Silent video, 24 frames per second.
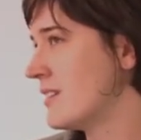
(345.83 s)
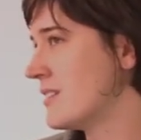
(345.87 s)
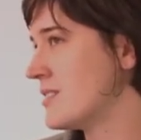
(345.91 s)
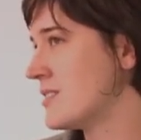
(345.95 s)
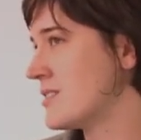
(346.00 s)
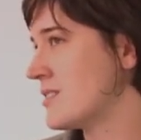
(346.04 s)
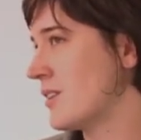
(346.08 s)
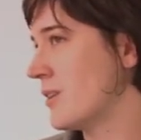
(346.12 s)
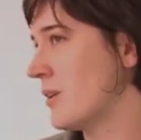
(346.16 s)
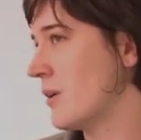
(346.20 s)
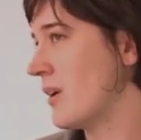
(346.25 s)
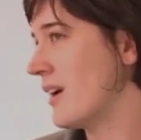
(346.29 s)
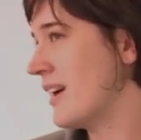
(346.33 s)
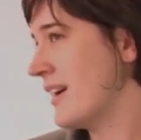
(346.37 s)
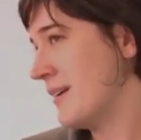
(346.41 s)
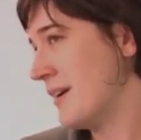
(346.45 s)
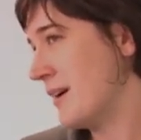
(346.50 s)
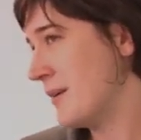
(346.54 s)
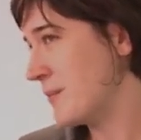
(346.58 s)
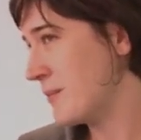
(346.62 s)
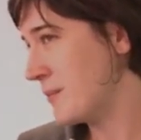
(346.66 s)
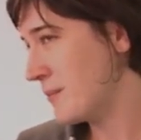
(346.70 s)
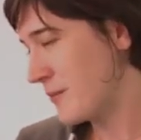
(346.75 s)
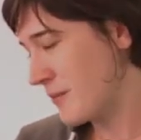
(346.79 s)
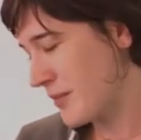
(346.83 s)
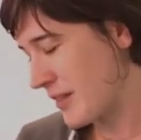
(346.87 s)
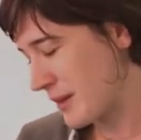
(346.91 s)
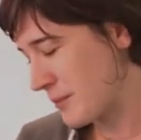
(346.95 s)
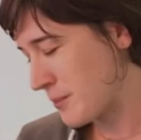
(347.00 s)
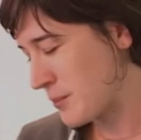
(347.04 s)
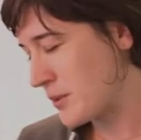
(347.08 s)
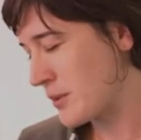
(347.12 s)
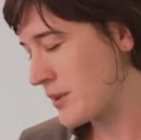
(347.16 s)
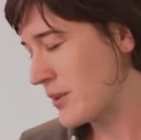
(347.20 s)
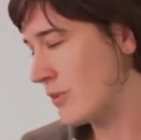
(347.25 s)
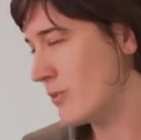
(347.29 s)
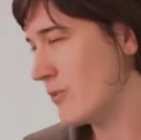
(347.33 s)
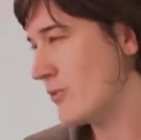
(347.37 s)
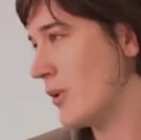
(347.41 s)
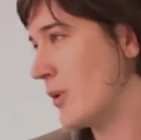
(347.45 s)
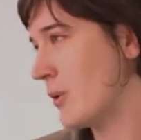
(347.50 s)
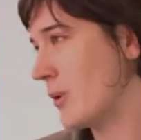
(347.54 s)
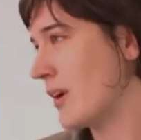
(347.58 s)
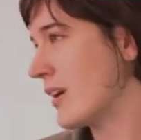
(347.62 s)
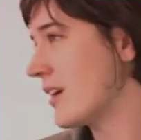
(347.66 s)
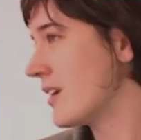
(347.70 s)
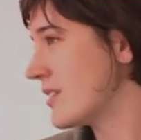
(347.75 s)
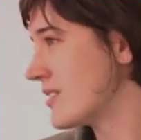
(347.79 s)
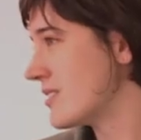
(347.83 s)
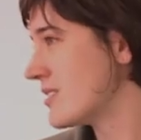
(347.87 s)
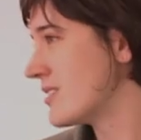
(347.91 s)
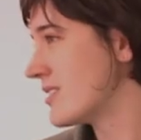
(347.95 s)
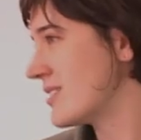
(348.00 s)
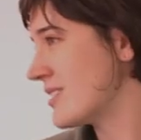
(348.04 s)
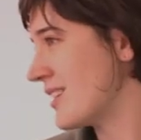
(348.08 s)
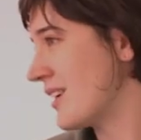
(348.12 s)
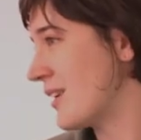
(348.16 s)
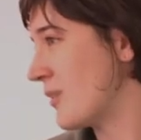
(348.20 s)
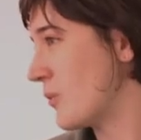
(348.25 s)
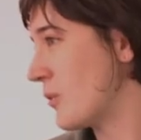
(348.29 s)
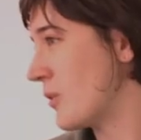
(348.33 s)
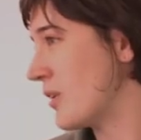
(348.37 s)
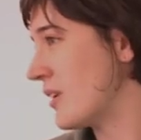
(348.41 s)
So I am like pretty focused on